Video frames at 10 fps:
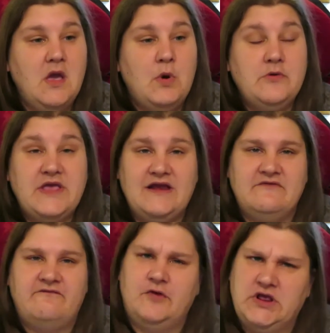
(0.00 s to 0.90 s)
I won't get
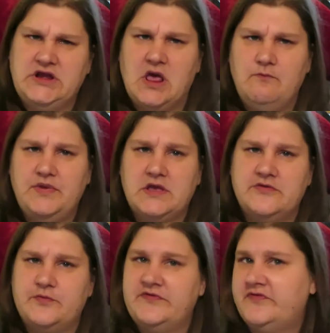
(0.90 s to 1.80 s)
it fully done
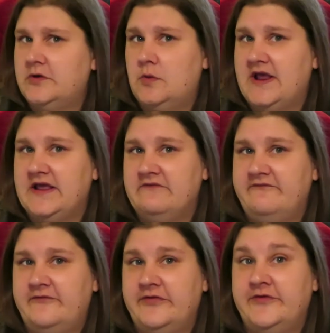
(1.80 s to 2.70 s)
because we're still
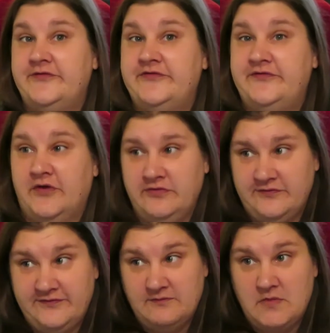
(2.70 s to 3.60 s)
waiting for the
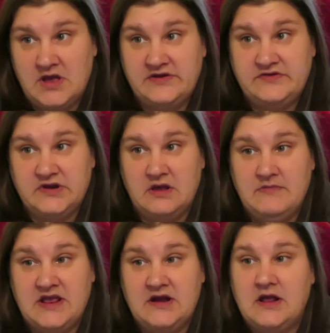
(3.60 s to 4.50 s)
Zonisamide to
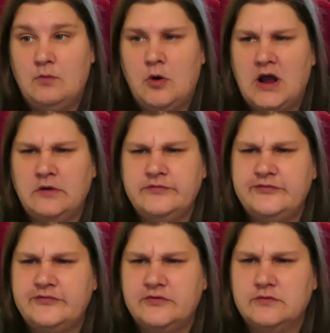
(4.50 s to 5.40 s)
come in and what
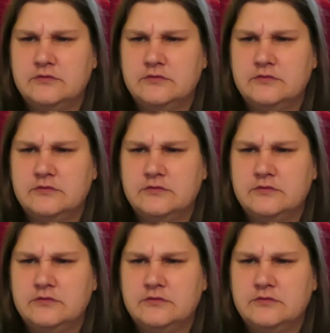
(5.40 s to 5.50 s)
else?